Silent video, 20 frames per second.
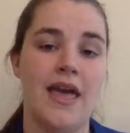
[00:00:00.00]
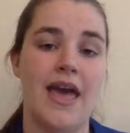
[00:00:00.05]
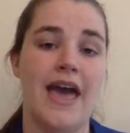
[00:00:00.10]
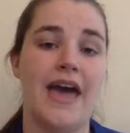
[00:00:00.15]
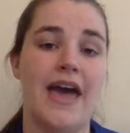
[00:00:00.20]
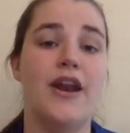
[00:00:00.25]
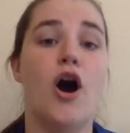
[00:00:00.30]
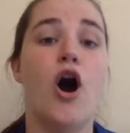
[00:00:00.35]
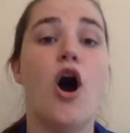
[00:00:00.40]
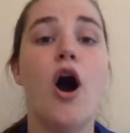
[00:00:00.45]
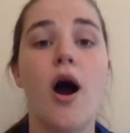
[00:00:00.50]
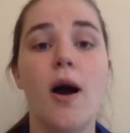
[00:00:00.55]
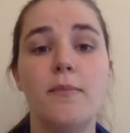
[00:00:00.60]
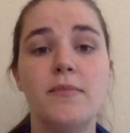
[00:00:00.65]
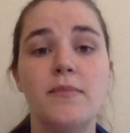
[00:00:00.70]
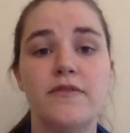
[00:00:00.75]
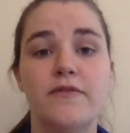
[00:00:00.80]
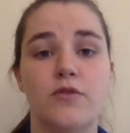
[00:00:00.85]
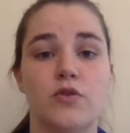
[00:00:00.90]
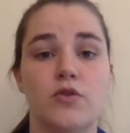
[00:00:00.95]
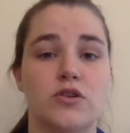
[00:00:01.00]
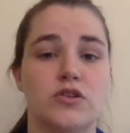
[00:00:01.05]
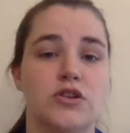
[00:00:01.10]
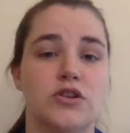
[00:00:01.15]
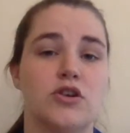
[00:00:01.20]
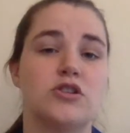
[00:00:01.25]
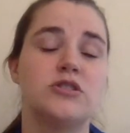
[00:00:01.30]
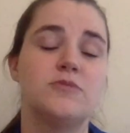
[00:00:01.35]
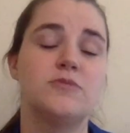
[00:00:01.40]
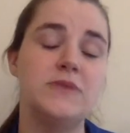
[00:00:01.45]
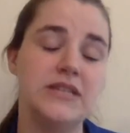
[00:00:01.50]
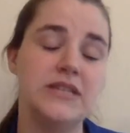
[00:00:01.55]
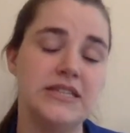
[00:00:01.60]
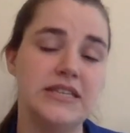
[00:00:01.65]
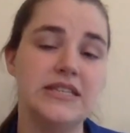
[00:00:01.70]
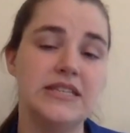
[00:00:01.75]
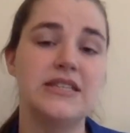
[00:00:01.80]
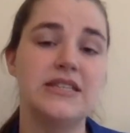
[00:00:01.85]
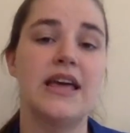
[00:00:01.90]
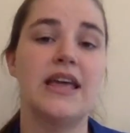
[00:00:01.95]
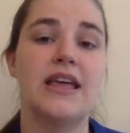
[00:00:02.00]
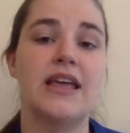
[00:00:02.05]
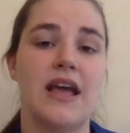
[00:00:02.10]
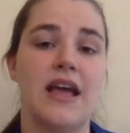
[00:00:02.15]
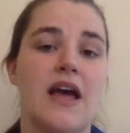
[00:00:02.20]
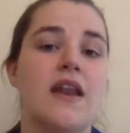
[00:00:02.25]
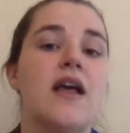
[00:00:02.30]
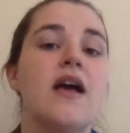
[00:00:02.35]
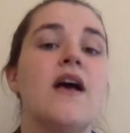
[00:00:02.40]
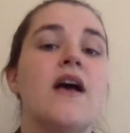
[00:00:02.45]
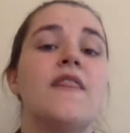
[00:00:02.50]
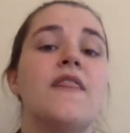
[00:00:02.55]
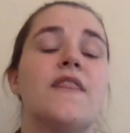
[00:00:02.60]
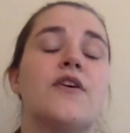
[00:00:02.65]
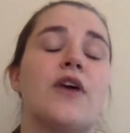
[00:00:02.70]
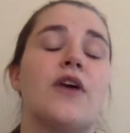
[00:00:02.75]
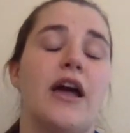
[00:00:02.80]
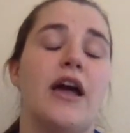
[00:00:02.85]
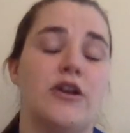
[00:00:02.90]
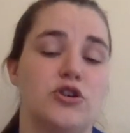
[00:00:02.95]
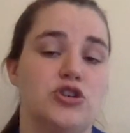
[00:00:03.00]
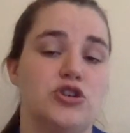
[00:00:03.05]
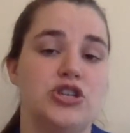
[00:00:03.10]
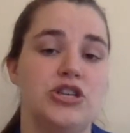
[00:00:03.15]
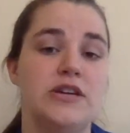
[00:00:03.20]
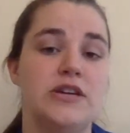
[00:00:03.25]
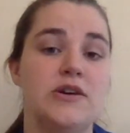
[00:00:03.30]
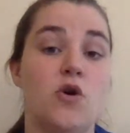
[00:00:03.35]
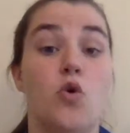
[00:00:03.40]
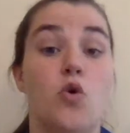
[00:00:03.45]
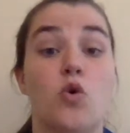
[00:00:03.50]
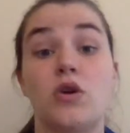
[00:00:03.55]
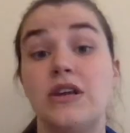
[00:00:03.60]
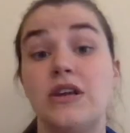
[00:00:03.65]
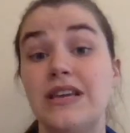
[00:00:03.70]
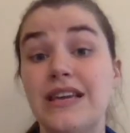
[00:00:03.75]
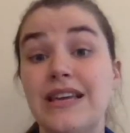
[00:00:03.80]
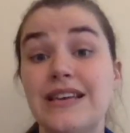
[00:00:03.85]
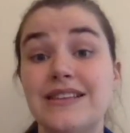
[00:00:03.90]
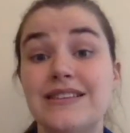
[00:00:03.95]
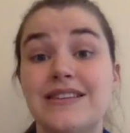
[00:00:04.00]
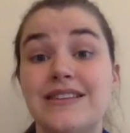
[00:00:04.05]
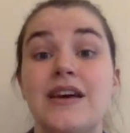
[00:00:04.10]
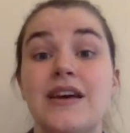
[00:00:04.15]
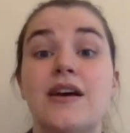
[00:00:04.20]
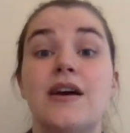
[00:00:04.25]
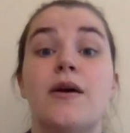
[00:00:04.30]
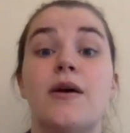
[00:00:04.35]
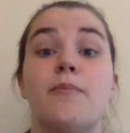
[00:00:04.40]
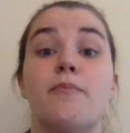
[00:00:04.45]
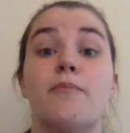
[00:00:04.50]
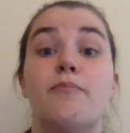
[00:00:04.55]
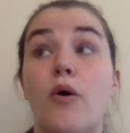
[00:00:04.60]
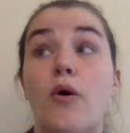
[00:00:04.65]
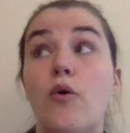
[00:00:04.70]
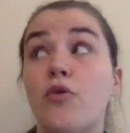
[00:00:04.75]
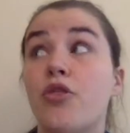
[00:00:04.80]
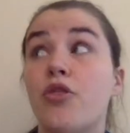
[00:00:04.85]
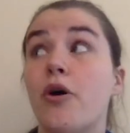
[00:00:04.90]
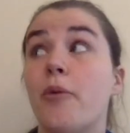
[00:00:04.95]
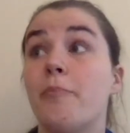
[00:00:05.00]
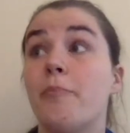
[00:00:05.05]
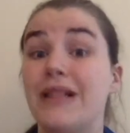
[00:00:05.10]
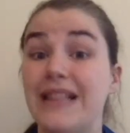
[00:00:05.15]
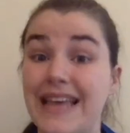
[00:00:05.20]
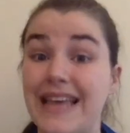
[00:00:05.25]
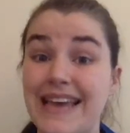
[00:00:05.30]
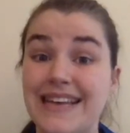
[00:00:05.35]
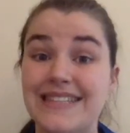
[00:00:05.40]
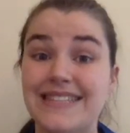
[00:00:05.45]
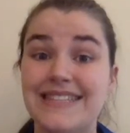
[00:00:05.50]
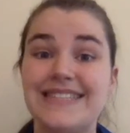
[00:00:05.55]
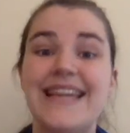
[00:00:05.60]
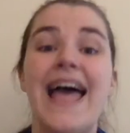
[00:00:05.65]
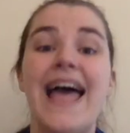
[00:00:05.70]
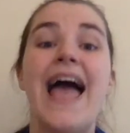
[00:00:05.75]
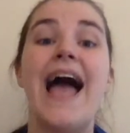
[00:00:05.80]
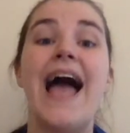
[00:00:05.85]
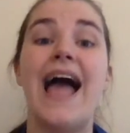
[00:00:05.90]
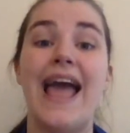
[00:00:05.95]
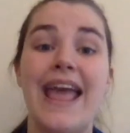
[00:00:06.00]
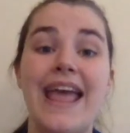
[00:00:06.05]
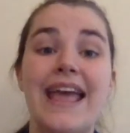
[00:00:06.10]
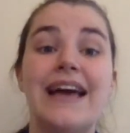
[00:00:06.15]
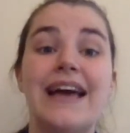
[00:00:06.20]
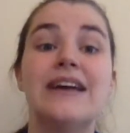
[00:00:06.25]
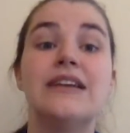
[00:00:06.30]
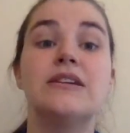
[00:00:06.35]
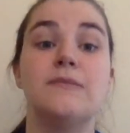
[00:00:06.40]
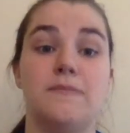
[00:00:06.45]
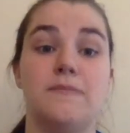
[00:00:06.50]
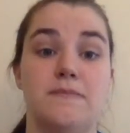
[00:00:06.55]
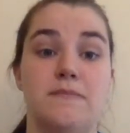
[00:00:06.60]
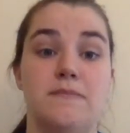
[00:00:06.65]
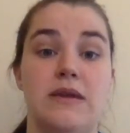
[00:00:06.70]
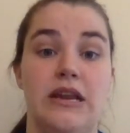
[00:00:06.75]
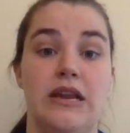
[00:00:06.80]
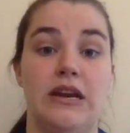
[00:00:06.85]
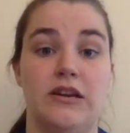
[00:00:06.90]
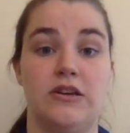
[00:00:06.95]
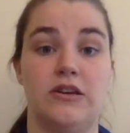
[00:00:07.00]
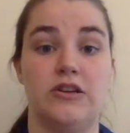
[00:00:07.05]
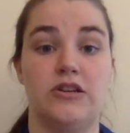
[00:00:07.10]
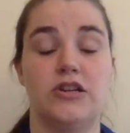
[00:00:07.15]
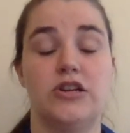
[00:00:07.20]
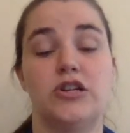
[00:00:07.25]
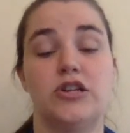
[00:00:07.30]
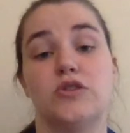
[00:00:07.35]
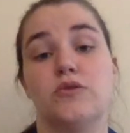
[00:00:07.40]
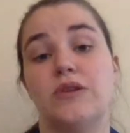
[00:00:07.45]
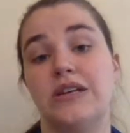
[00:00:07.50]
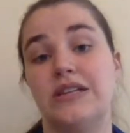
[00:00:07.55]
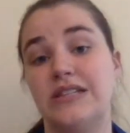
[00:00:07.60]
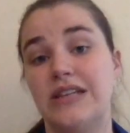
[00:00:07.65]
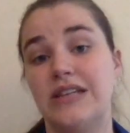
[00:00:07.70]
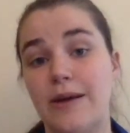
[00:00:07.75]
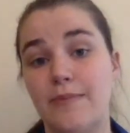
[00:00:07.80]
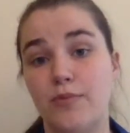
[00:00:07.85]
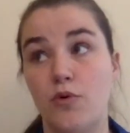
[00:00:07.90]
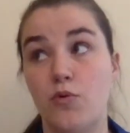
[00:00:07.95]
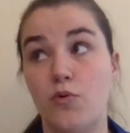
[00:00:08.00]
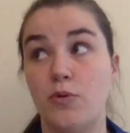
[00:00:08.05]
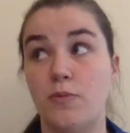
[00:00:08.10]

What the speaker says: And omnivores are species that get their energy or eat both plants and meat. So an example would